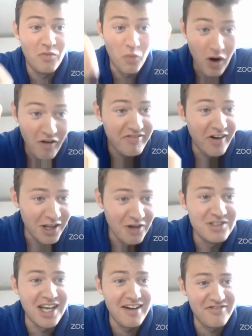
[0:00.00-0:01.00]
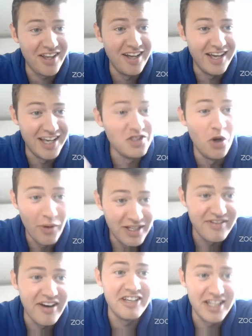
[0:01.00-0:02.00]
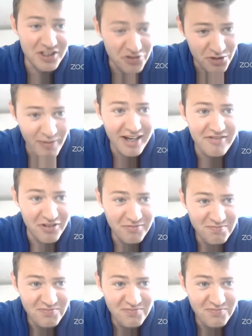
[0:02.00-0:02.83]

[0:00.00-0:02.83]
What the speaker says: what follows after is always very disrespectful.